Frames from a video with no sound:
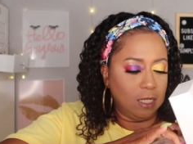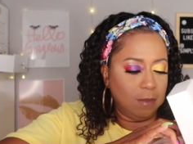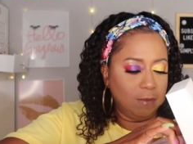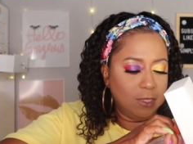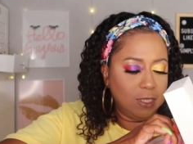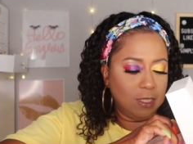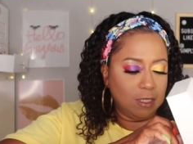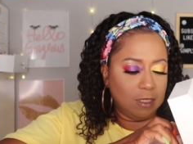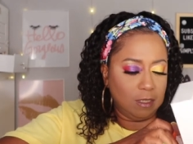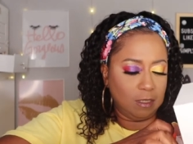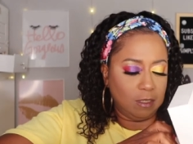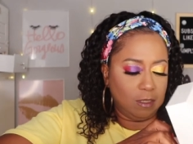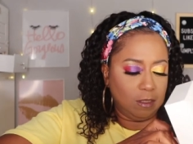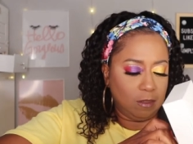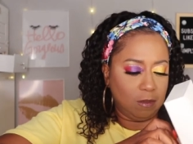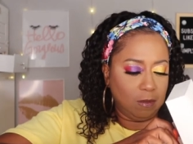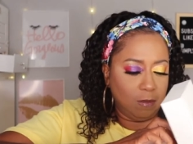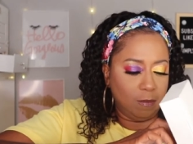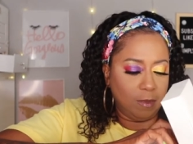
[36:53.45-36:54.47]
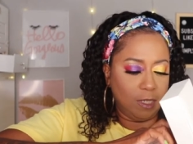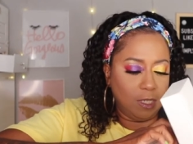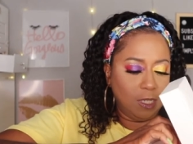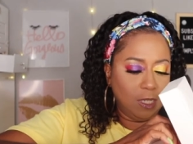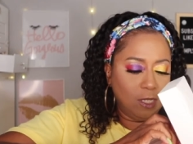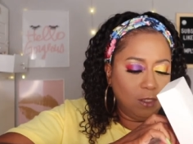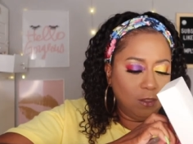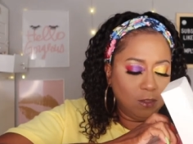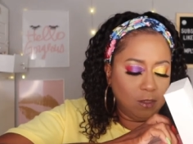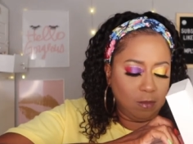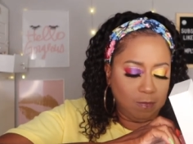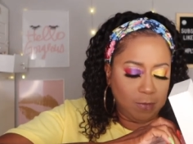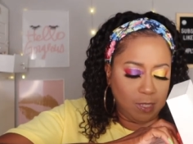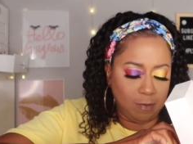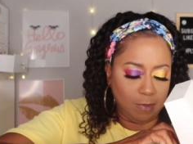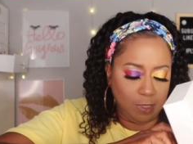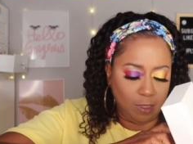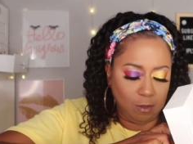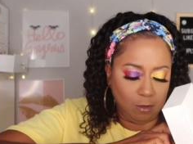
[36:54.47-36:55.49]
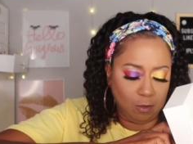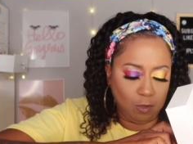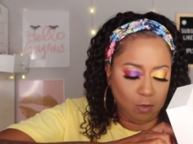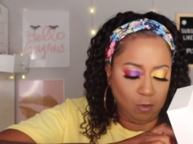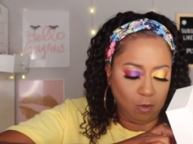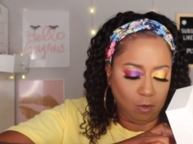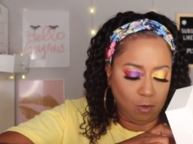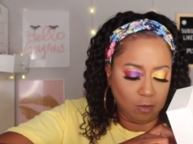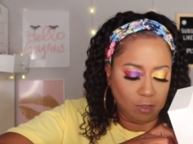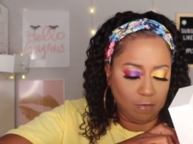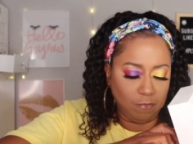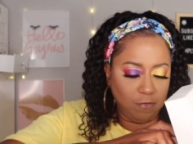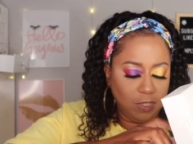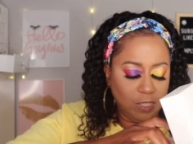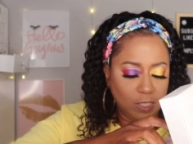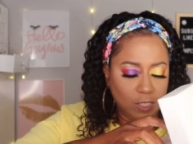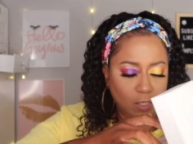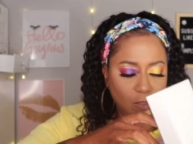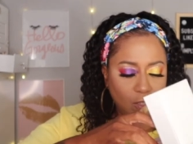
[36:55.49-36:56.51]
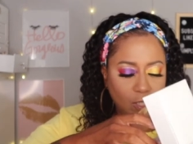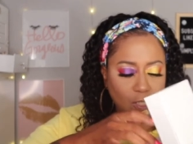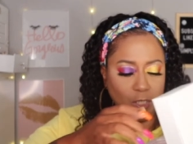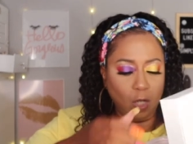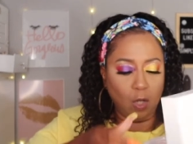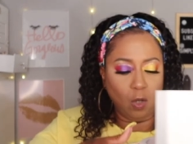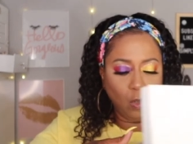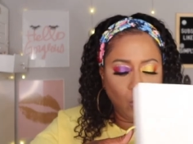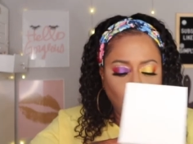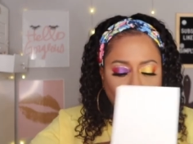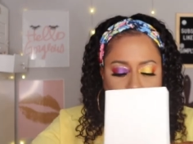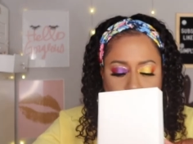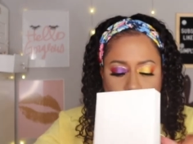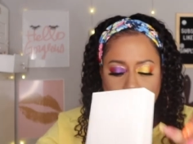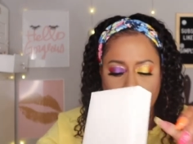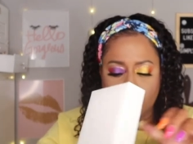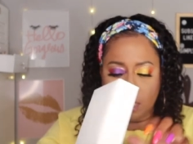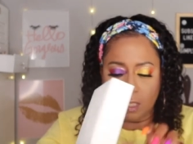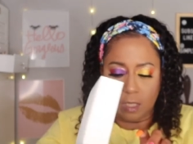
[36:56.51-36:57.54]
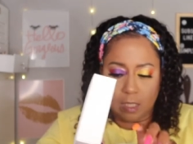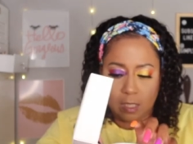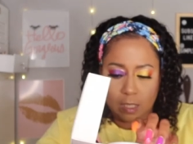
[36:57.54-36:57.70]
I mean, uh, my nails might be a little too long to fit into these holes.